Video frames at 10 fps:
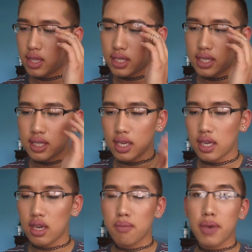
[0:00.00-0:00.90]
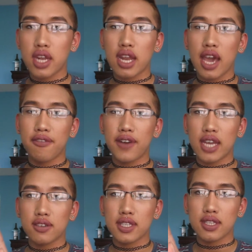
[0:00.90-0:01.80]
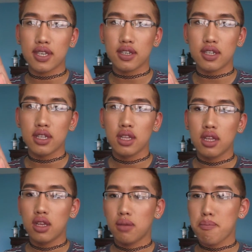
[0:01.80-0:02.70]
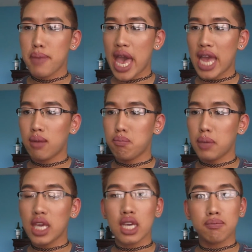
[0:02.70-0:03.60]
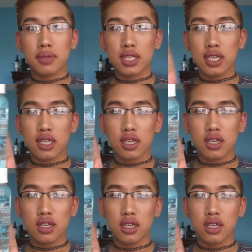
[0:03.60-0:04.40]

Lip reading: This is the Ben Nye Final Seal matte makeup sealer.